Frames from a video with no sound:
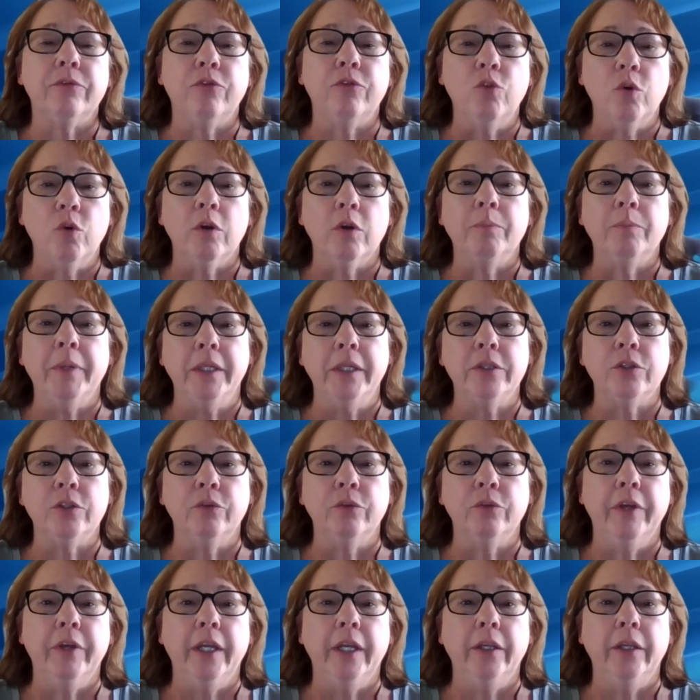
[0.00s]
for
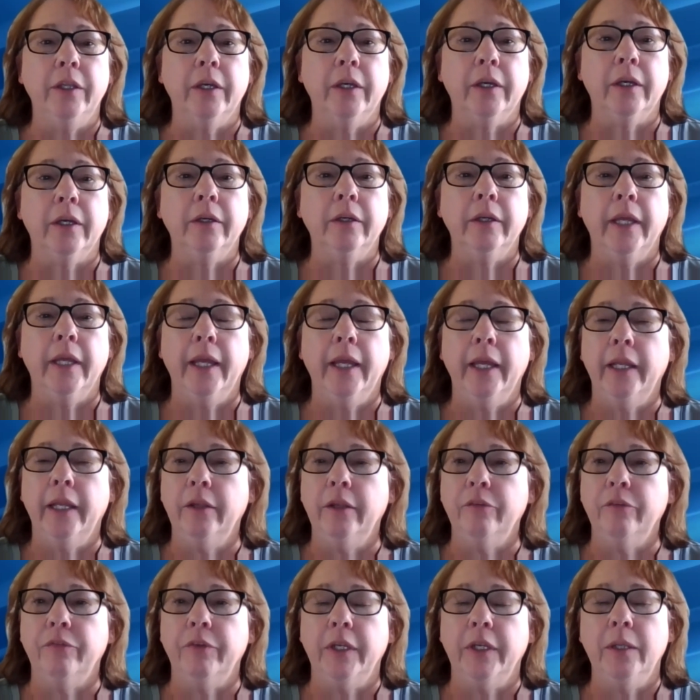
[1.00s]
Pennsylvania, and
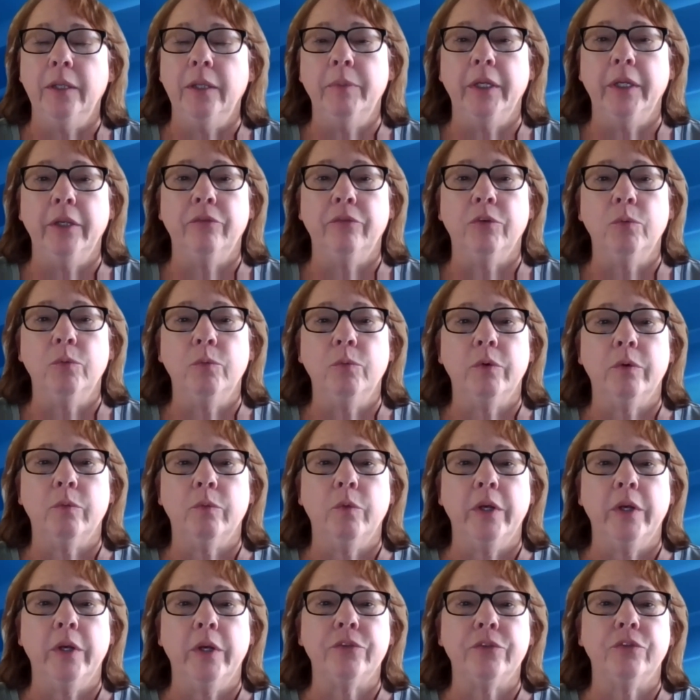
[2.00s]
if anybody from
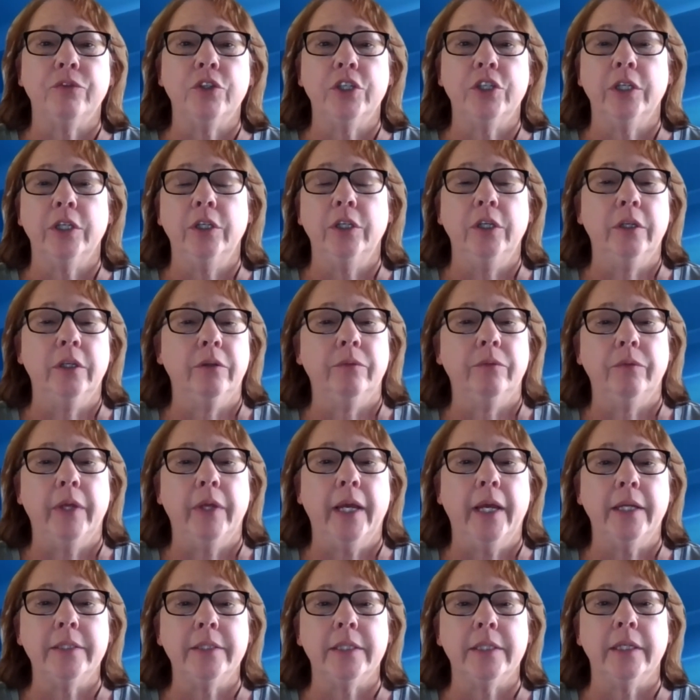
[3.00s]
West Virginia
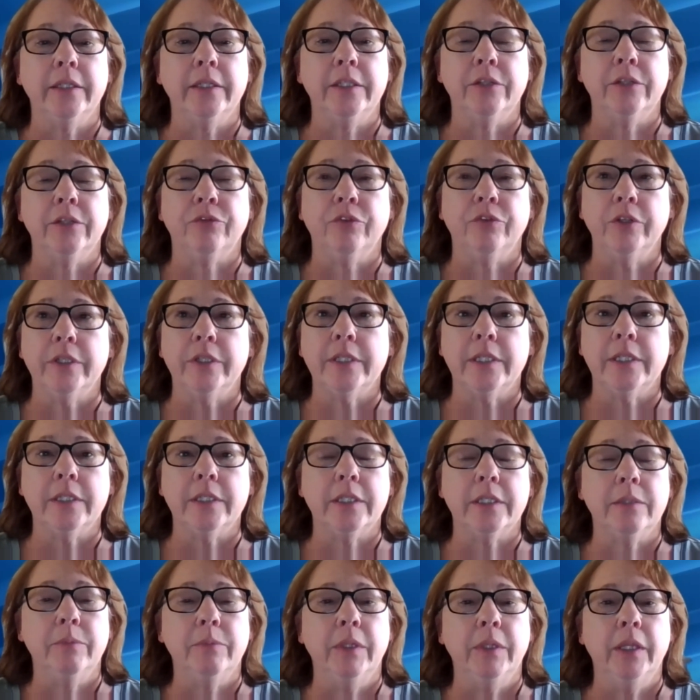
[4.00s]
has a different
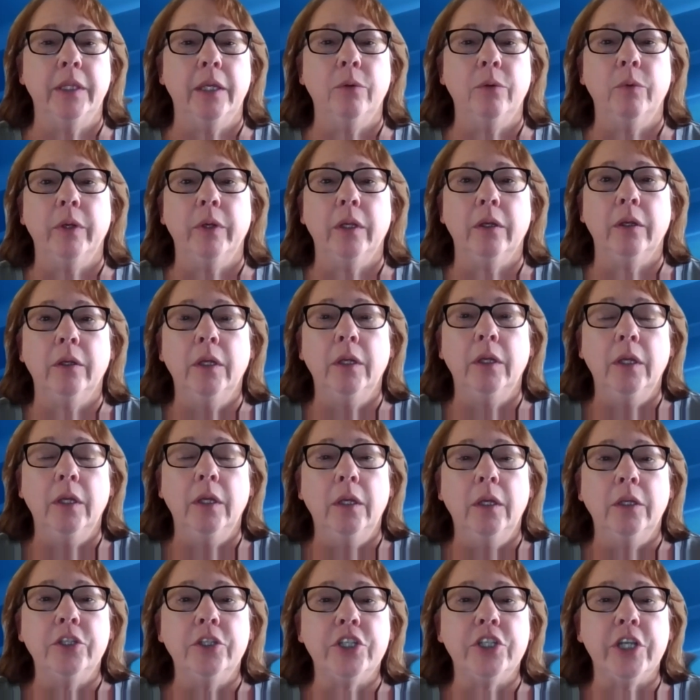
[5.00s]
system and they want to
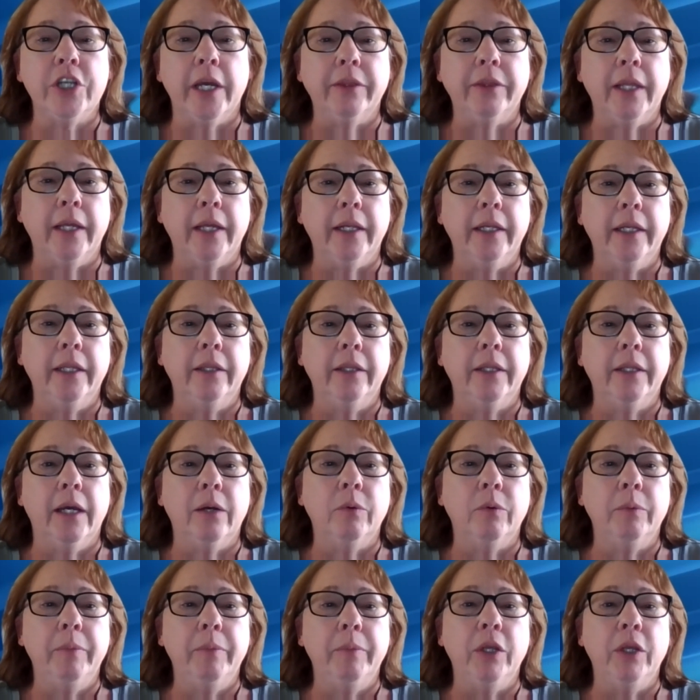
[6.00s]
chat that in, that
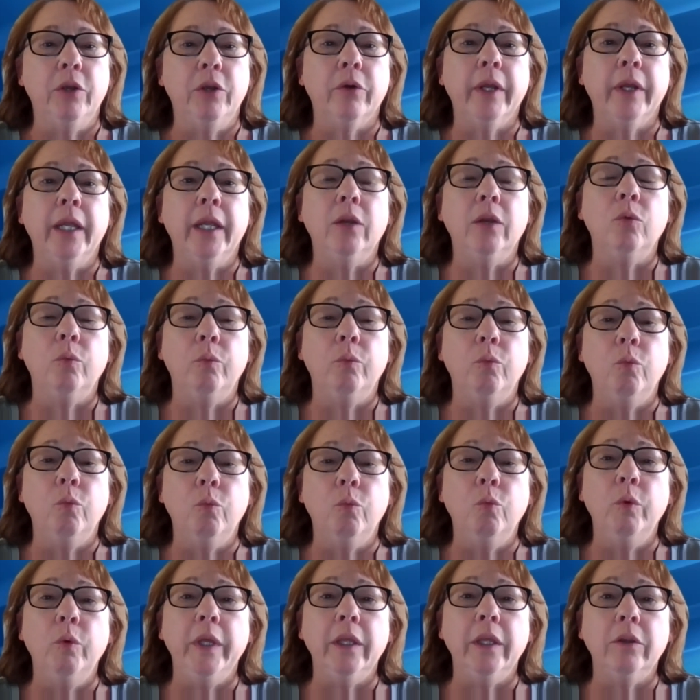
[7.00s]
would be great.
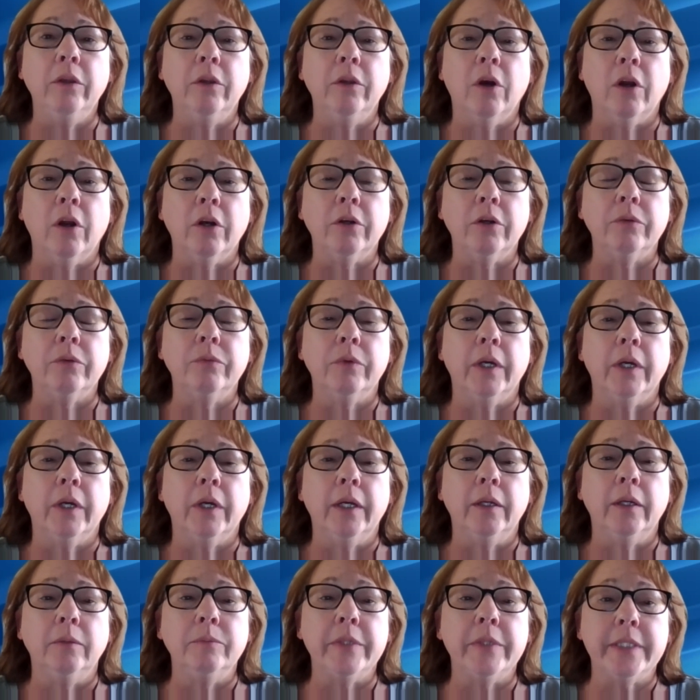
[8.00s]
Our
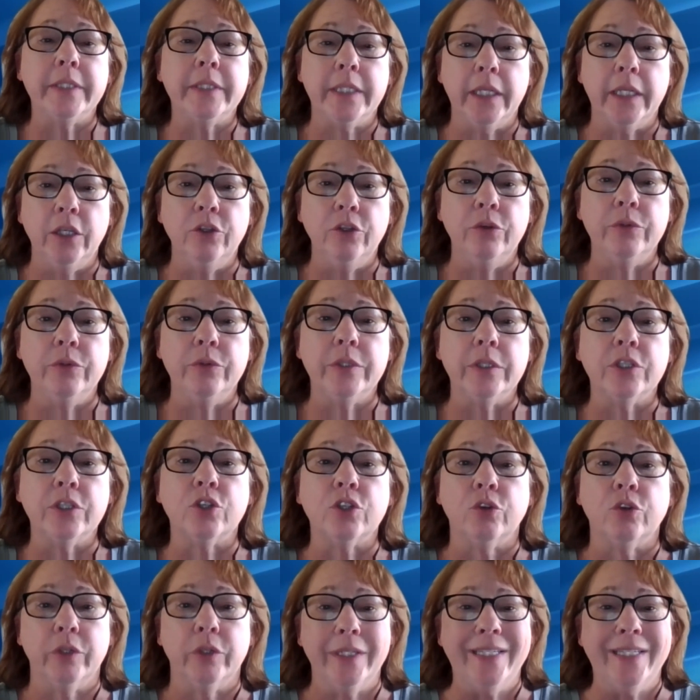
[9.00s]
state uses
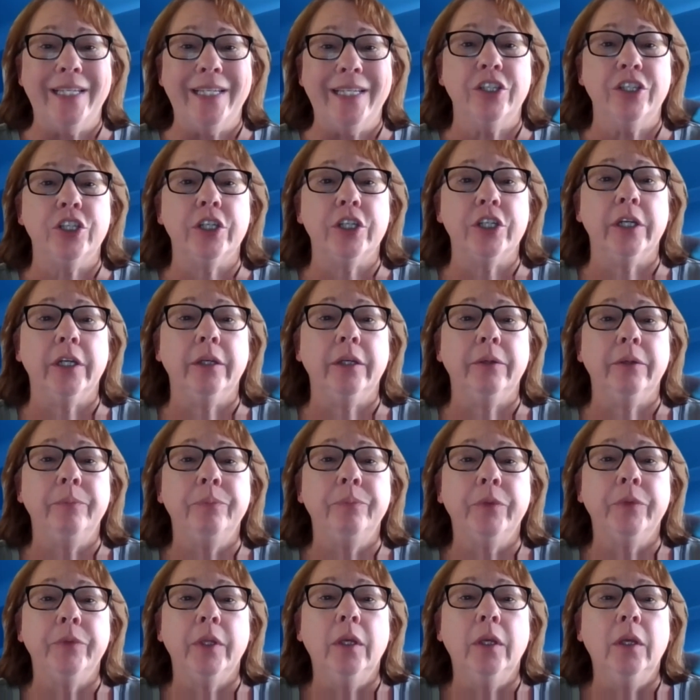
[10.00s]
Credentia
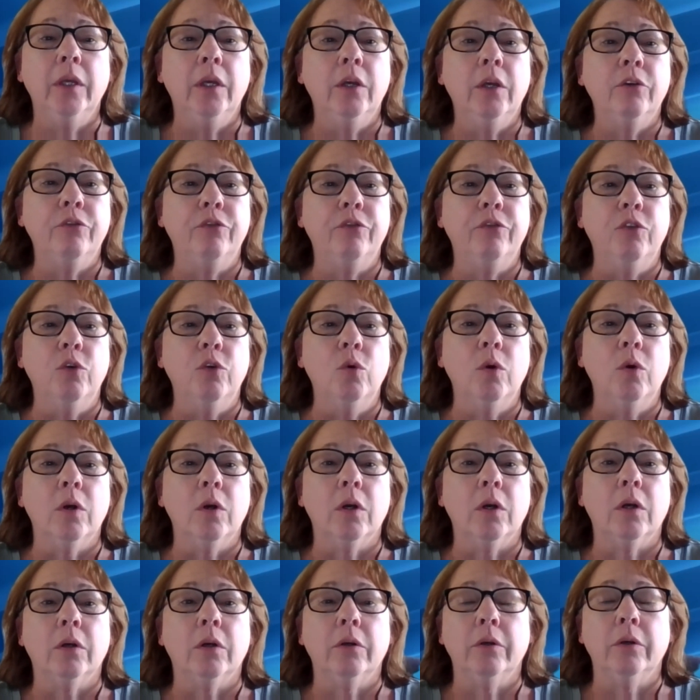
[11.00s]

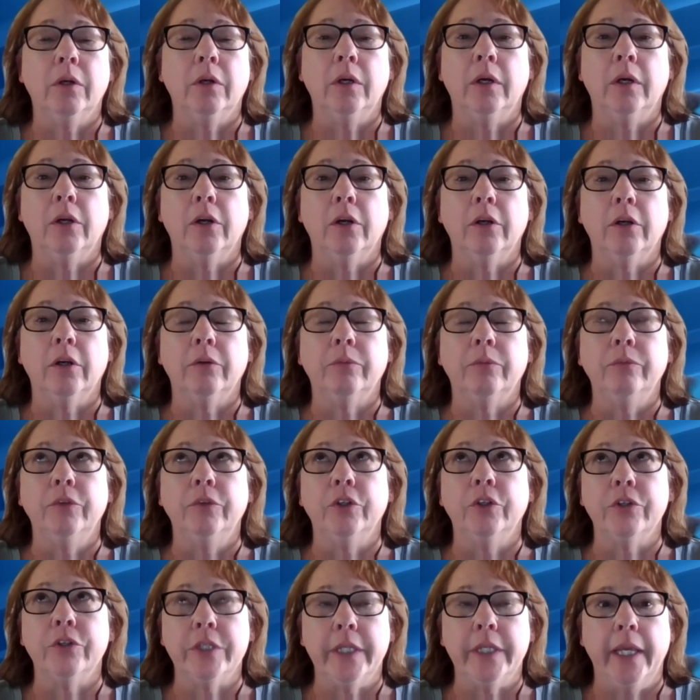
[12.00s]
for our
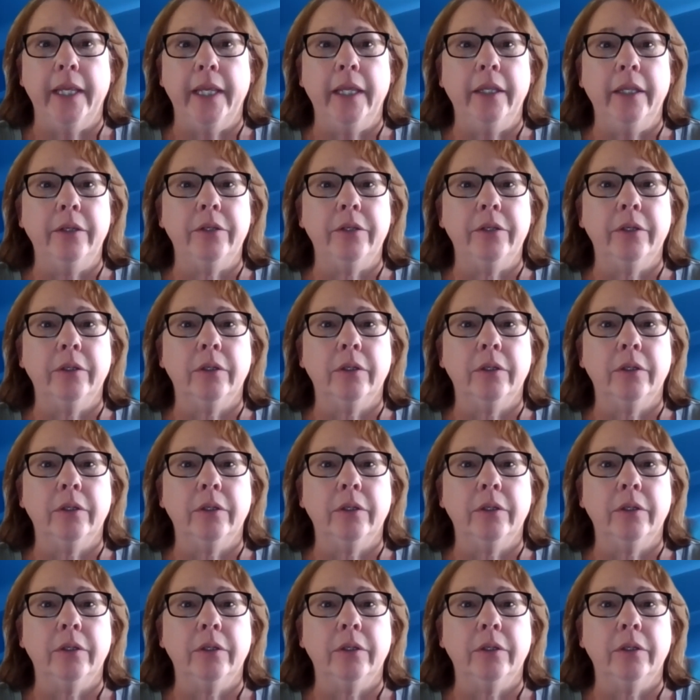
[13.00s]
nurse aid